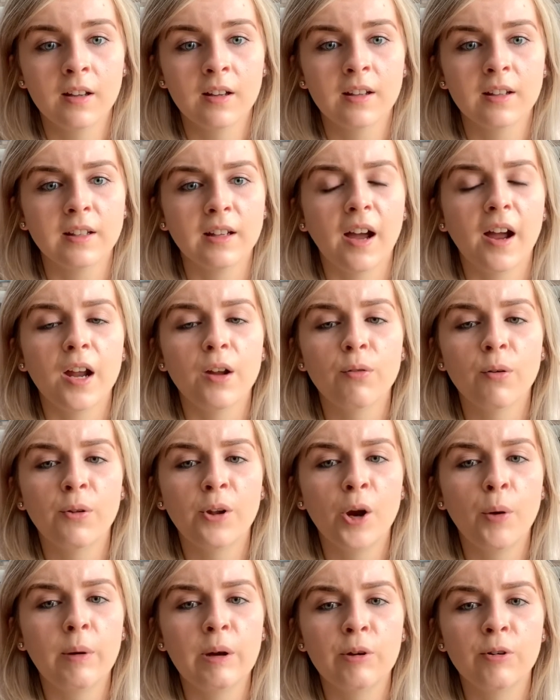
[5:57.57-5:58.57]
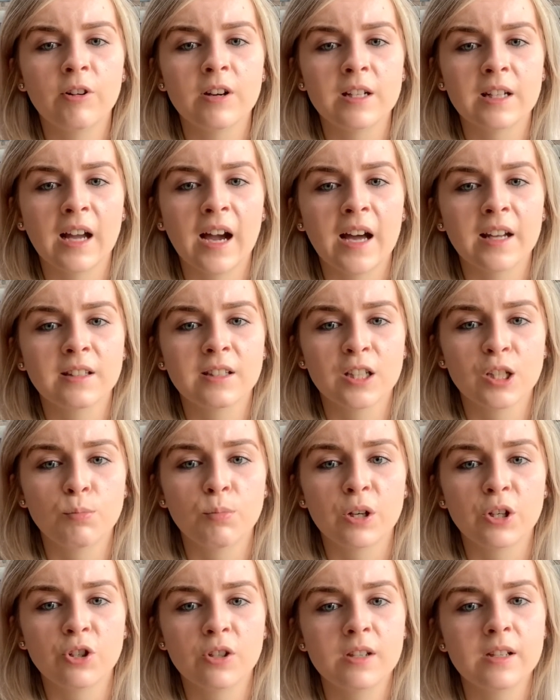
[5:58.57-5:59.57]
yeah, even though we already had
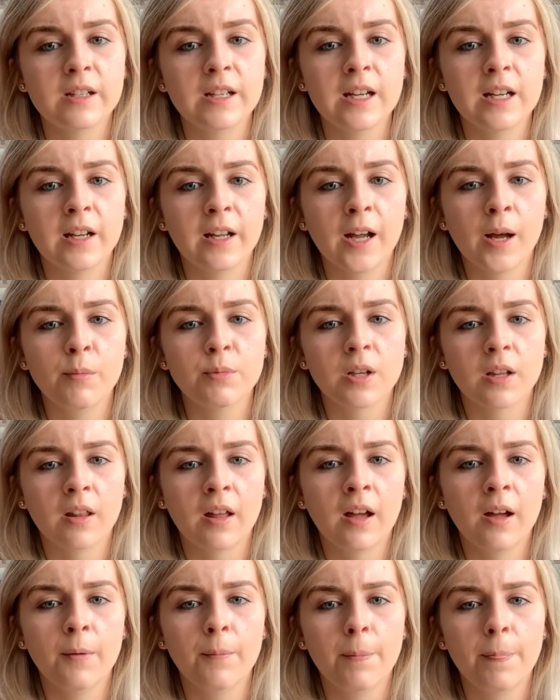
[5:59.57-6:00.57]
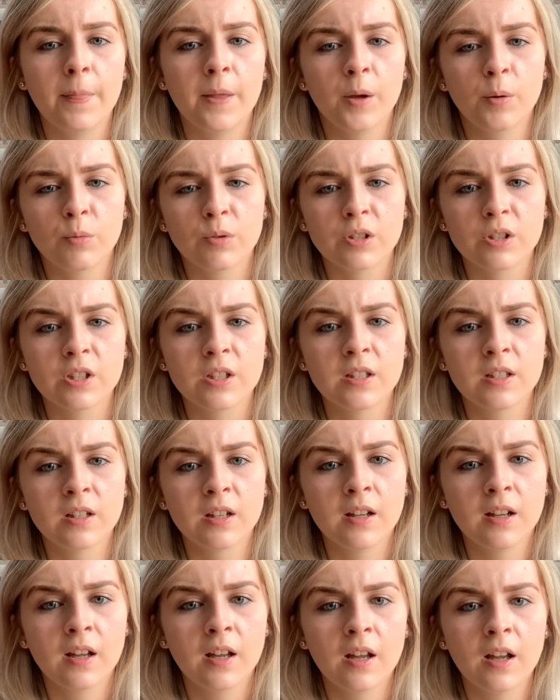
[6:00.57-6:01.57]
suspicions leading up to that, it was
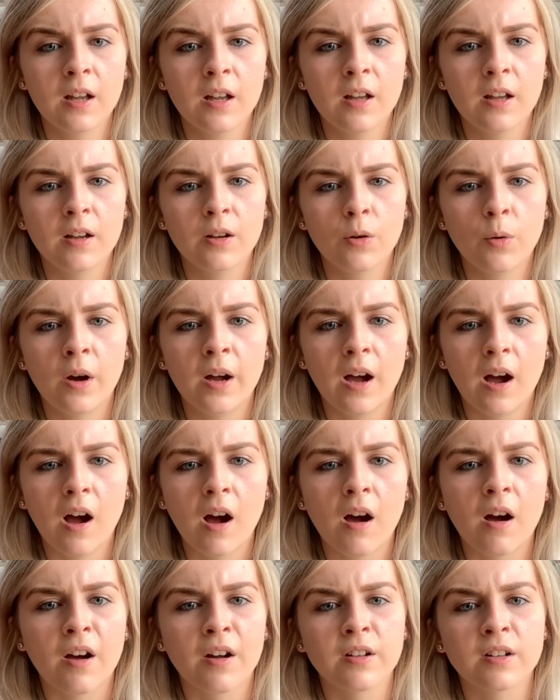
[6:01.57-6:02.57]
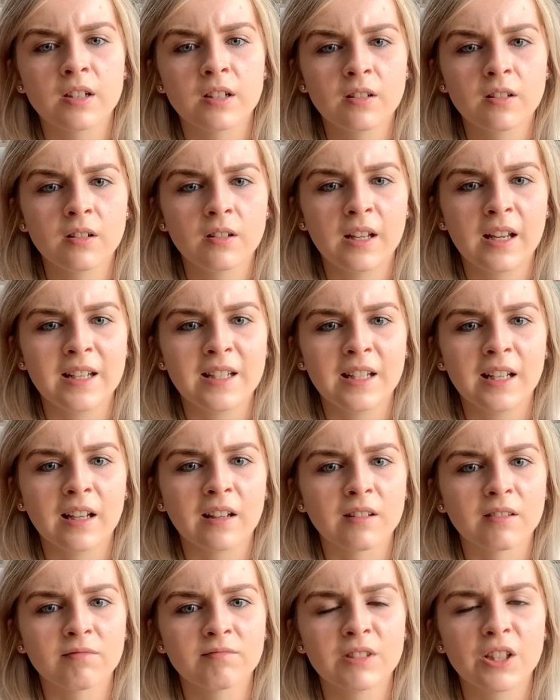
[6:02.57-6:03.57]
quite a hard
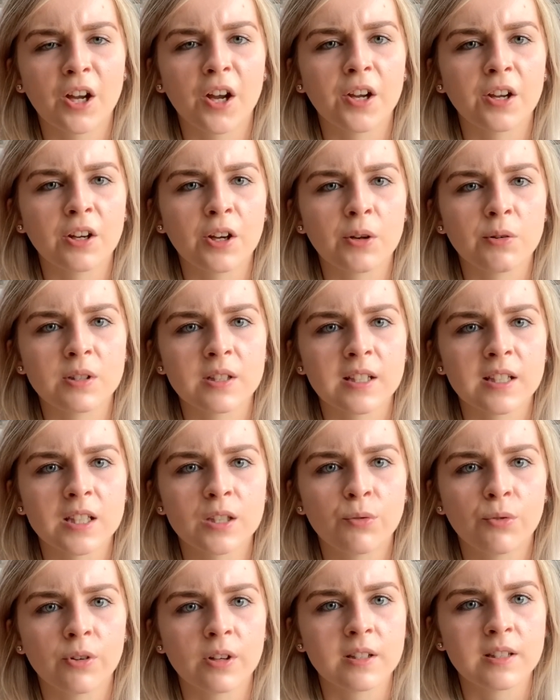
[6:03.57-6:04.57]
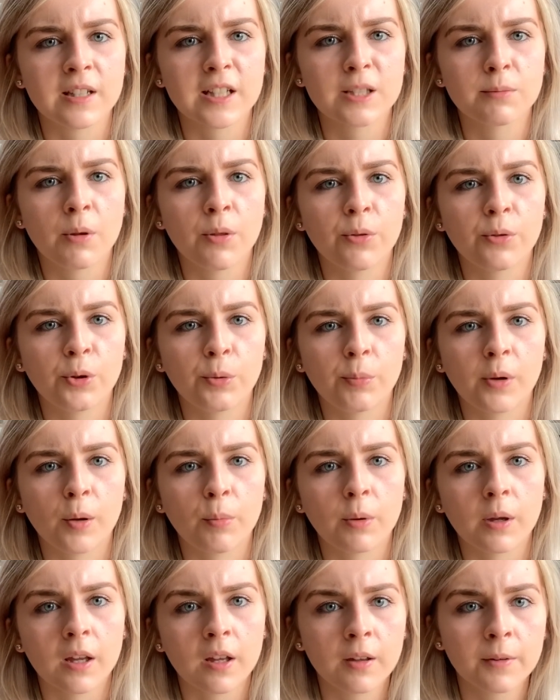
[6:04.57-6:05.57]
hitting diagnosis for a 6-month-old
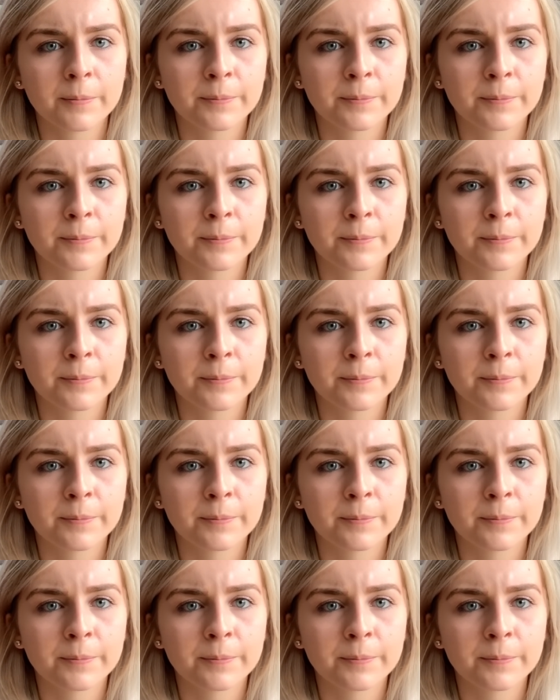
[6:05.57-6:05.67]
puppy.